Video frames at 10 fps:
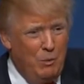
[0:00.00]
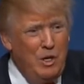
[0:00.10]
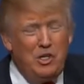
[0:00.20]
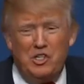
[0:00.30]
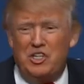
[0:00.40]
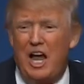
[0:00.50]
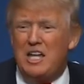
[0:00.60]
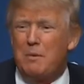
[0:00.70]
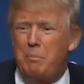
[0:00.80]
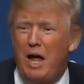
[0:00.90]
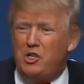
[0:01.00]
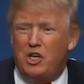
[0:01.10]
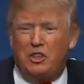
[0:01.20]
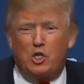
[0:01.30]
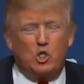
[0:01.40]
We just signed a
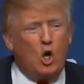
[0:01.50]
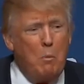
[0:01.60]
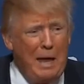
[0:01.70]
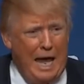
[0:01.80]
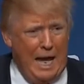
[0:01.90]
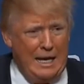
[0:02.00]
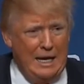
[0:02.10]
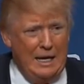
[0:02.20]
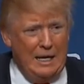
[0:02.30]
budget that's so bad.